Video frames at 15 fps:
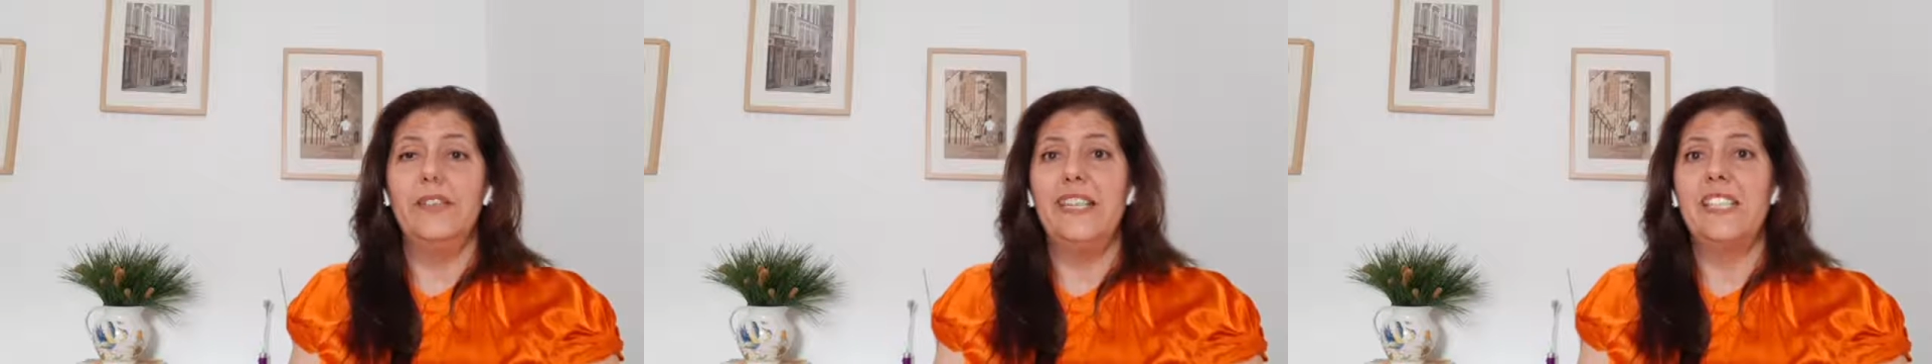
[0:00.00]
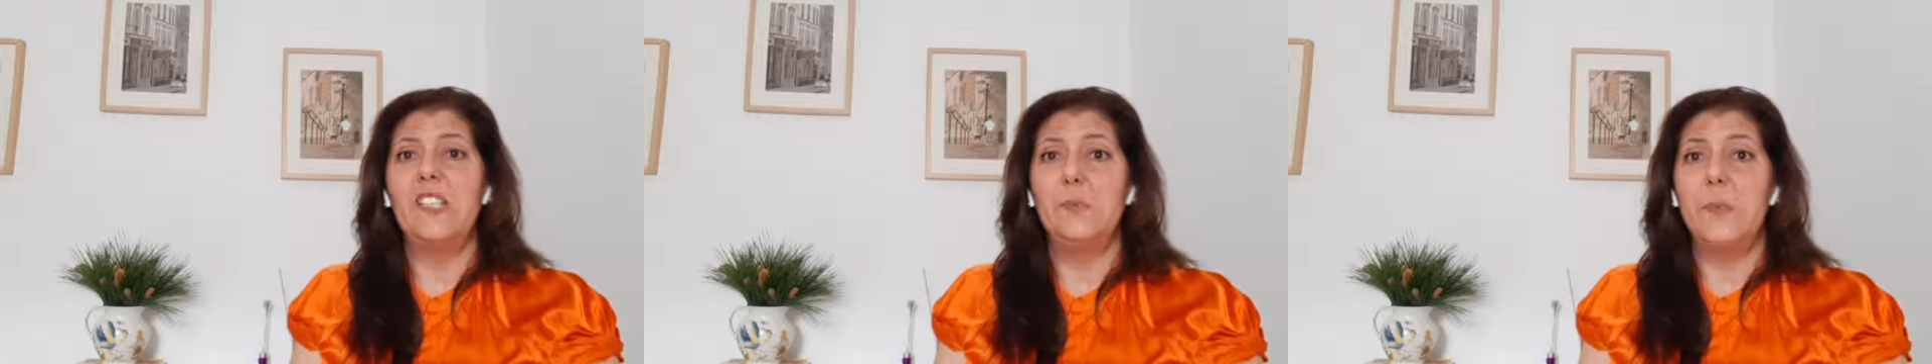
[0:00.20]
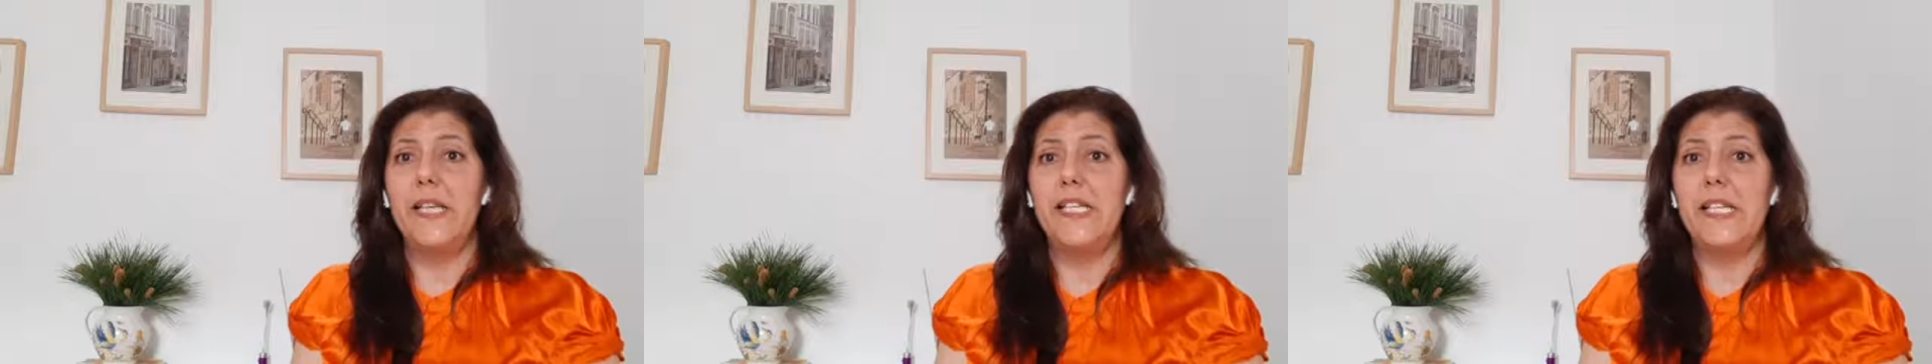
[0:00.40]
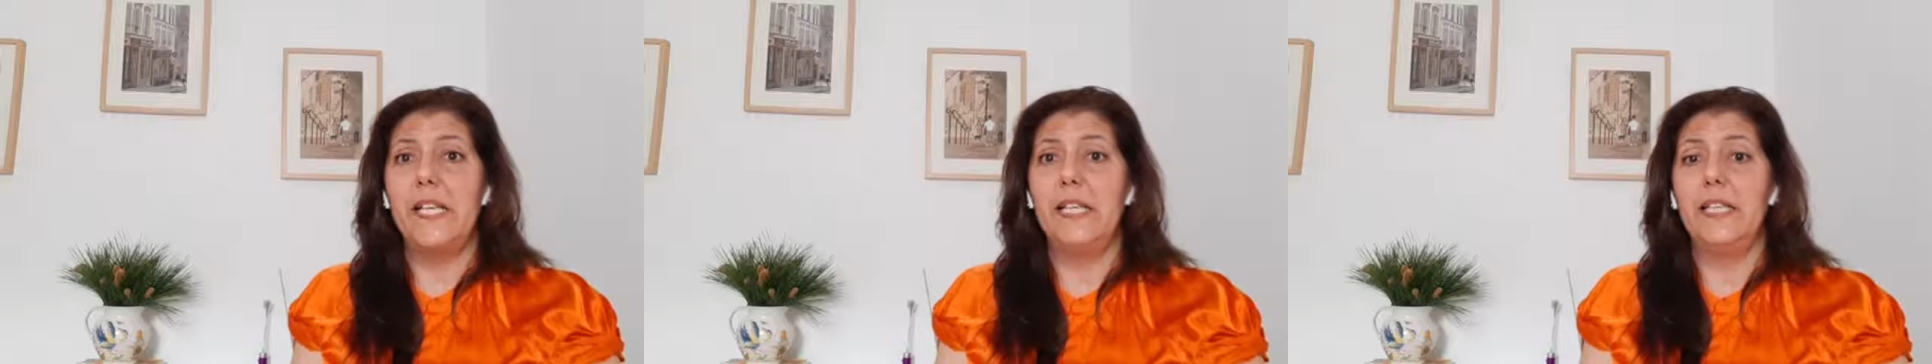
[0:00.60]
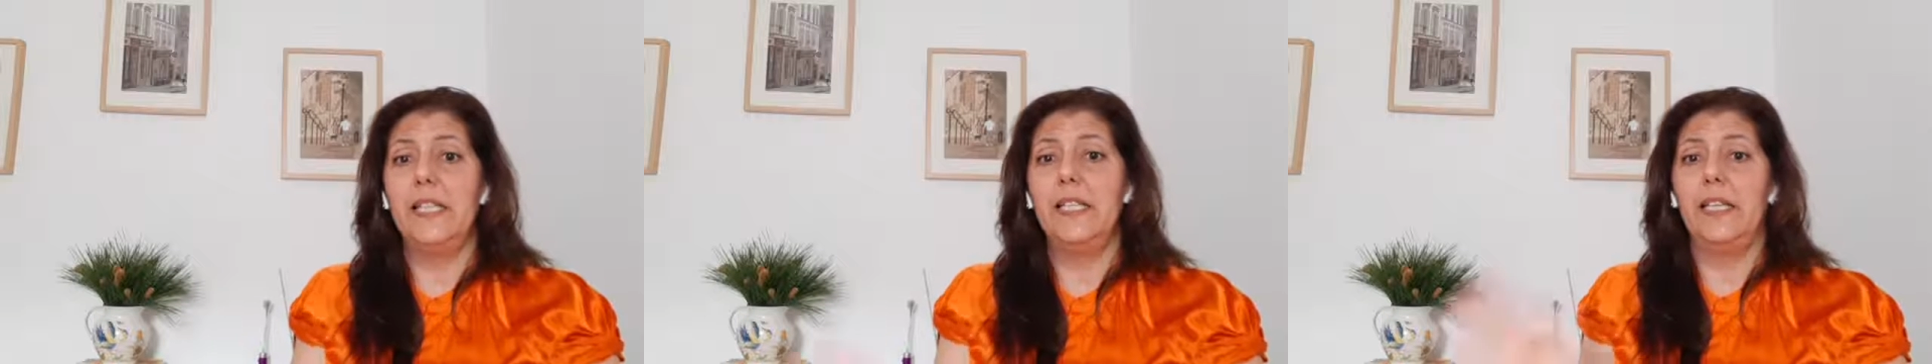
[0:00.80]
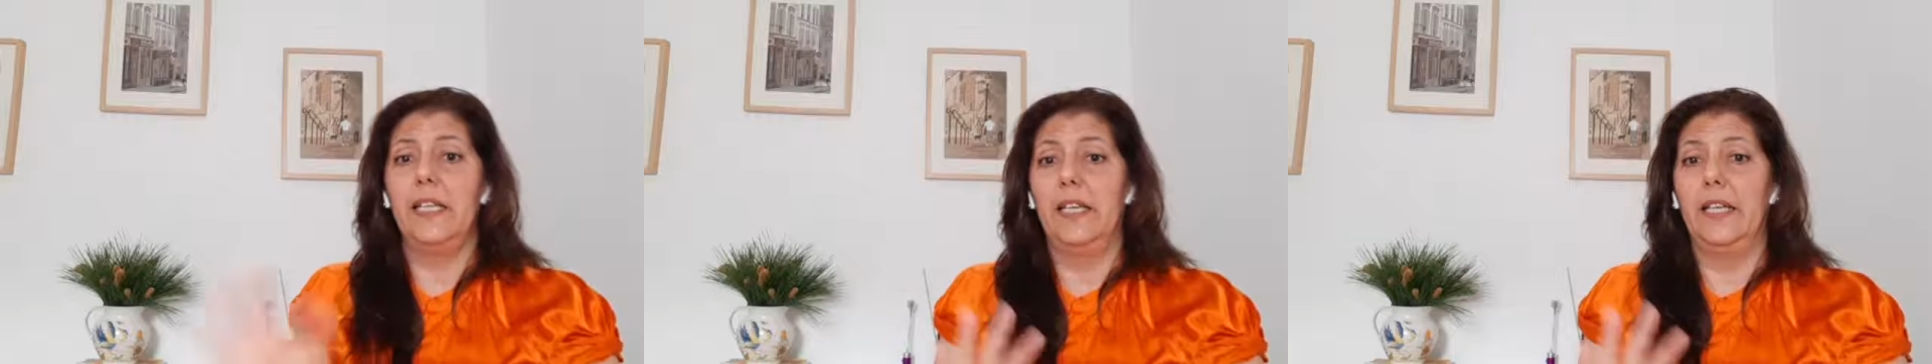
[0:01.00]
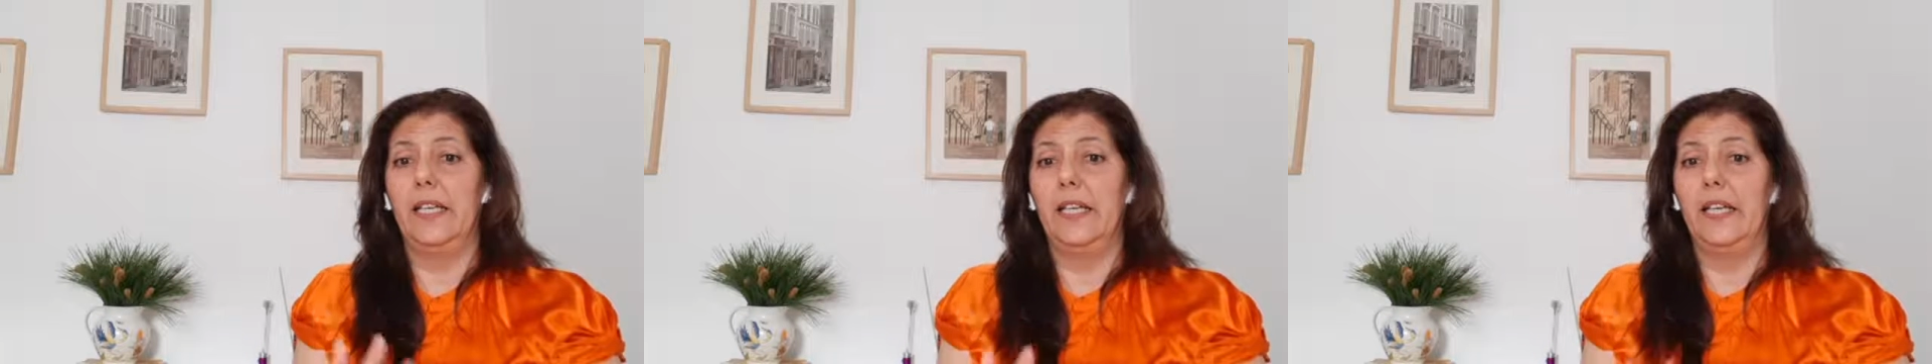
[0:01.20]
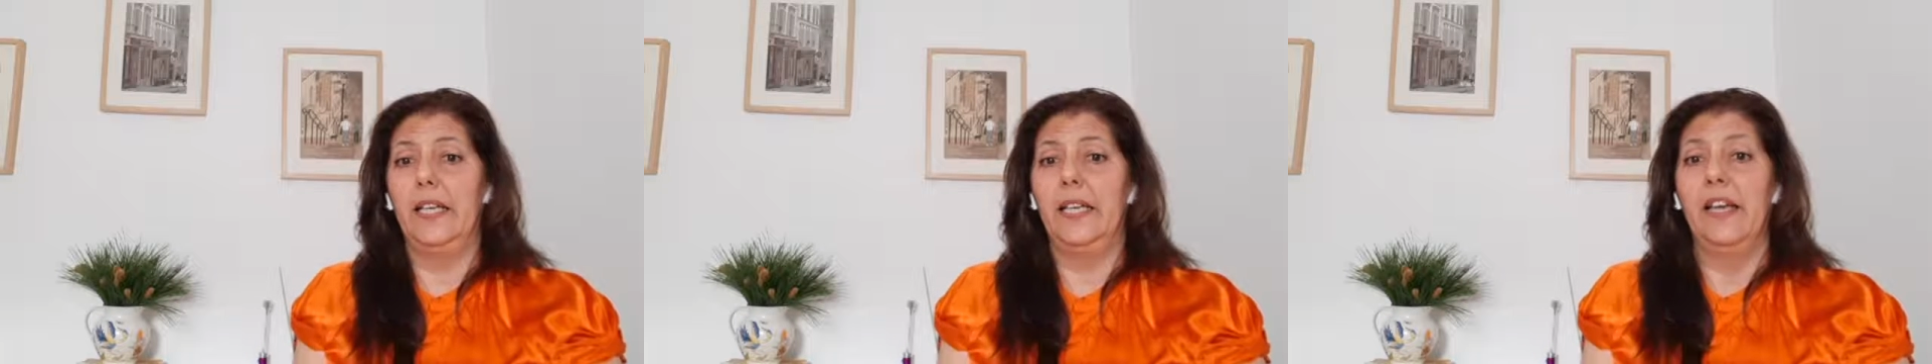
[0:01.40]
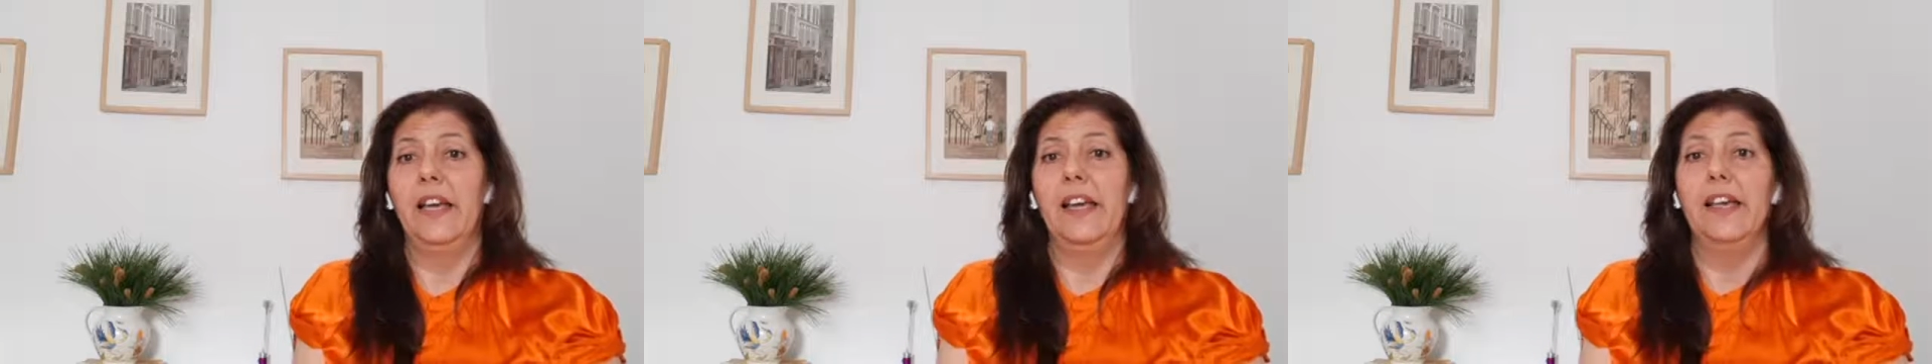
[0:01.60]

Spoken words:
that's basically